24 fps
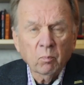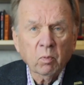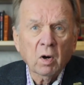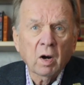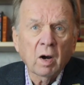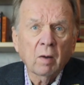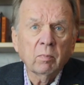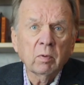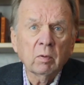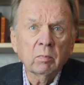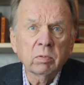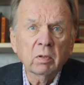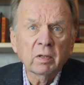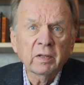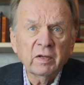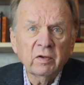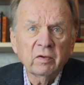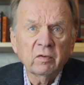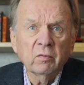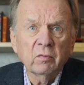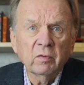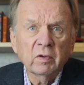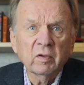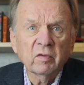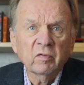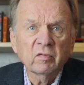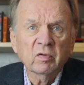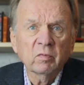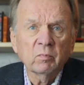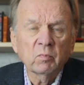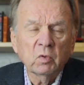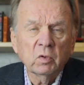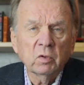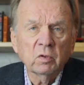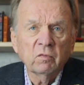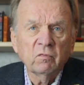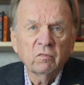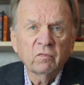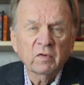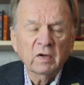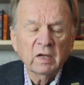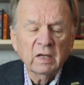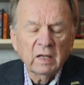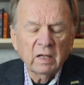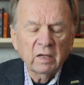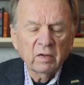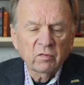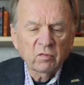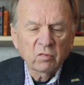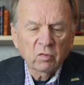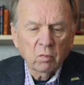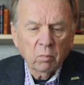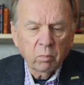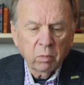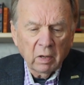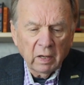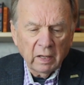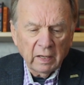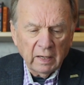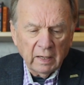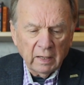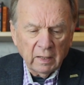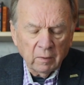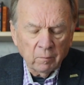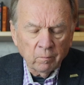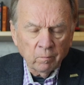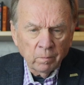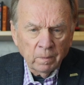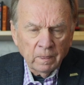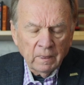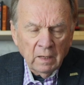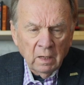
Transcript: probably doing some good financial planning.